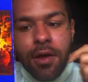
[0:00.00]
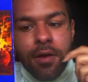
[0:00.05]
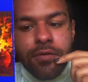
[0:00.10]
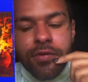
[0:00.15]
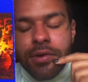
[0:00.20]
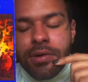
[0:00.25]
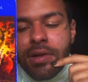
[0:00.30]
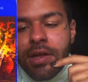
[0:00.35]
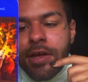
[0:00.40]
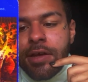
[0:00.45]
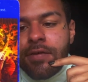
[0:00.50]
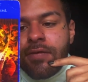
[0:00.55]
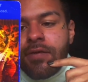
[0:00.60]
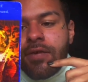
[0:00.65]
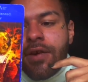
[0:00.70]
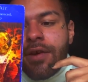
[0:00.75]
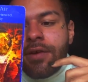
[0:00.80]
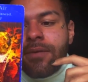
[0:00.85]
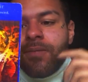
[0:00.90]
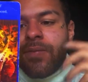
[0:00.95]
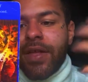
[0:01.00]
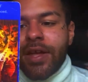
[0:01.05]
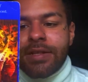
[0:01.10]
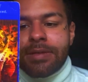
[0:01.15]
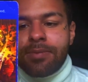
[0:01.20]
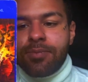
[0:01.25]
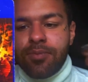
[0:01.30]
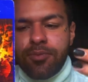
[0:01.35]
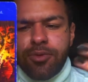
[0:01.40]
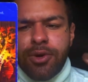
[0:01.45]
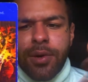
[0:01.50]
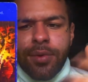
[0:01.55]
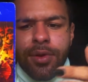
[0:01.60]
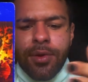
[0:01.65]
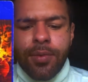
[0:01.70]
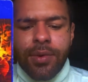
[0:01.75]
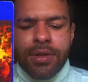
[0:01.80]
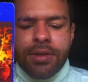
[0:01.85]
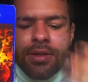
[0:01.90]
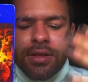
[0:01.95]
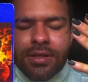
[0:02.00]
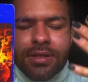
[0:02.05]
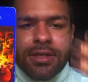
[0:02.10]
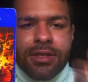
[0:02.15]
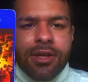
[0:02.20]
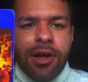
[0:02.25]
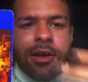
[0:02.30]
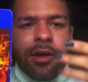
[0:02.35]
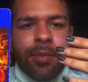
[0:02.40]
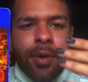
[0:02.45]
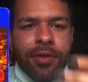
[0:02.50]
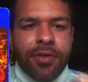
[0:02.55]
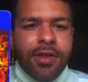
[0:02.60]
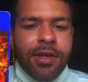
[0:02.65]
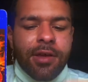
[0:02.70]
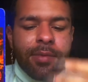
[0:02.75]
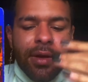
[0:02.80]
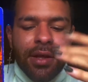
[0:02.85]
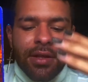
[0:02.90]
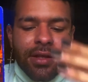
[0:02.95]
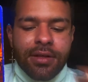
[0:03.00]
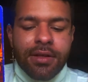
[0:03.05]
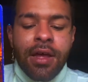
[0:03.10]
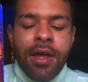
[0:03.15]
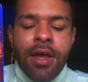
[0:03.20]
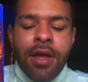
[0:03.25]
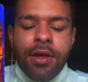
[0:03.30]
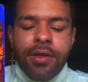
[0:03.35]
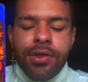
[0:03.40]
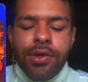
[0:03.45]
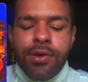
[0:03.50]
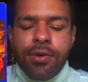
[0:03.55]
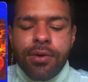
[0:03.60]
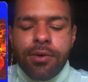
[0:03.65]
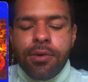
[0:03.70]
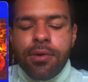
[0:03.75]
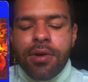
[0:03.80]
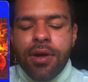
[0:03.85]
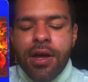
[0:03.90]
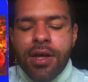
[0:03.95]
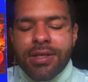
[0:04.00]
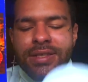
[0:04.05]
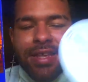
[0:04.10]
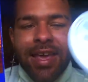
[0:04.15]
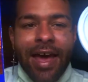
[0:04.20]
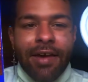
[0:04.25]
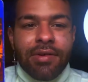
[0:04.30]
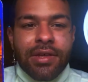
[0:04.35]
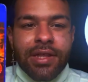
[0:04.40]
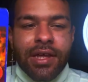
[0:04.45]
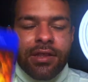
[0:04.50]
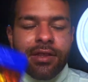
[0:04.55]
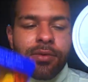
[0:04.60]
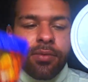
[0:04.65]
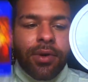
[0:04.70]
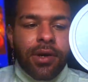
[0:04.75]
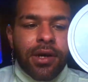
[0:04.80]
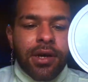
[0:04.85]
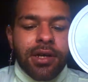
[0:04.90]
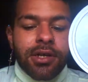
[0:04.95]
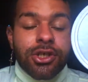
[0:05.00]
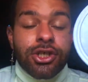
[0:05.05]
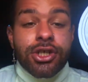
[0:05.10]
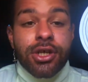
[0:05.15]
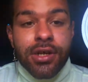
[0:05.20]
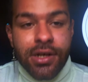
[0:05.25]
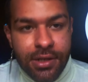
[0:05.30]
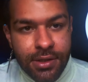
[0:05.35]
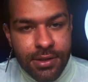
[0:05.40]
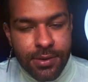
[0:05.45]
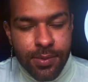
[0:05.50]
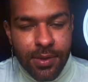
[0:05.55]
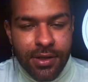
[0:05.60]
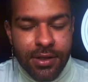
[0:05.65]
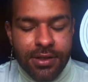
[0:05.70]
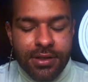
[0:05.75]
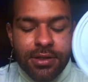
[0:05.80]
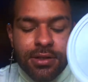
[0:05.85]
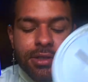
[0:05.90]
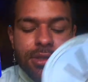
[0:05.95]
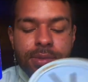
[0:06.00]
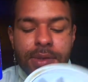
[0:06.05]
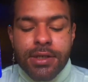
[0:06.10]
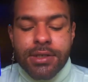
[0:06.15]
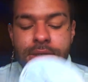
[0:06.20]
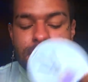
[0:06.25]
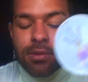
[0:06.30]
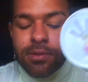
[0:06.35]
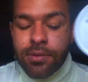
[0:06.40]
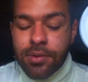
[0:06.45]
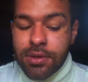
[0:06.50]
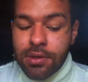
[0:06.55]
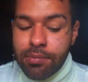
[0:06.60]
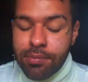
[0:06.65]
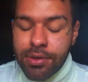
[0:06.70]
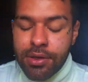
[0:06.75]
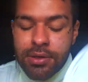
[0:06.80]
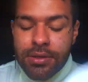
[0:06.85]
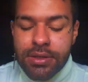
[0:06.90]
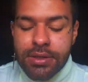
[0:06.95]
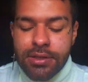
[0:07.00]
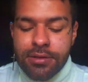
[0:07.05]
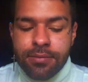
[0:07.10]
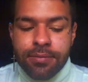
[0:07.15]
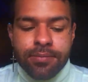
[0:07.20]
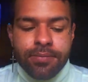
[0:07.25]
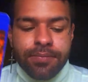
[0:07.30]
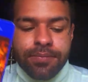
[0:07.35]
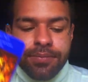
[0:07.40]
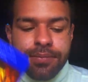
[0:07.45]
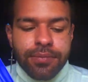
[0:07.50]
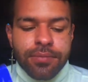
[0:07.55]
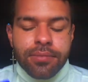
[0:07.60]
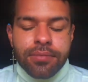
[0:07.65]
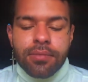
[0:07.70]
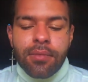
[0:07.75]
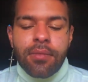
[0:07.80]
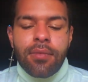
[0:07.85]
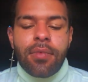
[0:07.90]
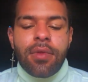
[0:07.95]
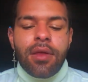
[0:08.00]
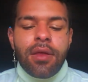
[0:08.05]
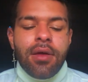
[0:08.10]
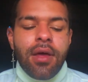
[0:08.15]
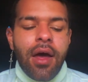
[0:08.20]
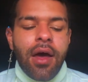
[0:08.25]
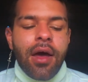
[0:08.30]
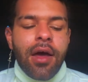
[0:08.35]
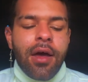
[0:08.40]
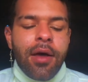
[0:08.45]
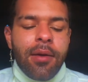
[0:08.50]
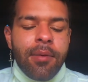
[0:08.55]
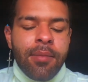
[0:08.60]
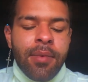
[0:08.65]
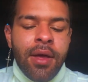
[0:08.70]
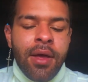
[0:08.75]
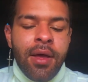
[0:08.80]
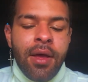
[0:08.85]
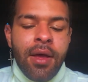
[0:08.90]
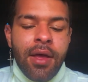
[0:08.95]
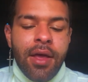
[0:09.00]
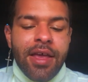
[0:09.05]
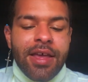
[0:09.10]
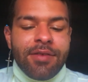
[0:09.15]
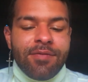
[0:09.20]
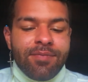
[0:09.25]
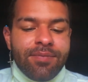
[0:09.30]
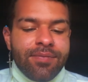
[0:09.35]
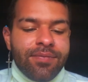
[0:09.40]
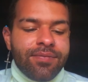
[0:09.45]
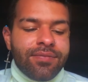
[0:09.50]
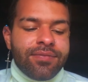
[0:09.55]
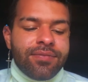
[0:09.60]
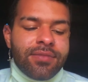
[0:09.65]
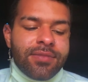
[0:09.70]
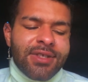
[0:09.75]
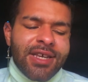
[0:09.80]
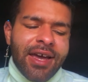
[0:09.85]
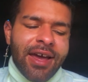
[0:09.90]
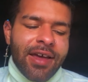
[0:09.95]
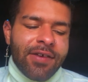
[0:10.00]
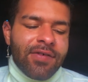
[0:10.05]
your life, right? That's probably what this is talking about. Thinking about like you constantly having like the woulda, coulda, shouldas with a situation or with a person. And yeah, I